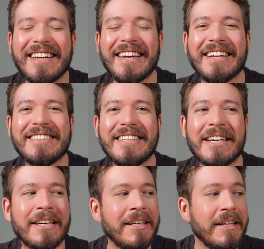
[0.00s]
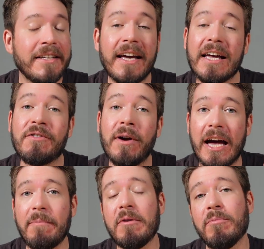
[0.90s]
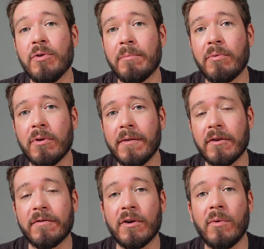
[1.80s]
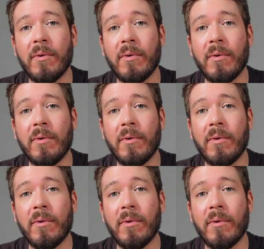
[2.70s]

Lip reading: And yeah, if you have been brewing pour over for a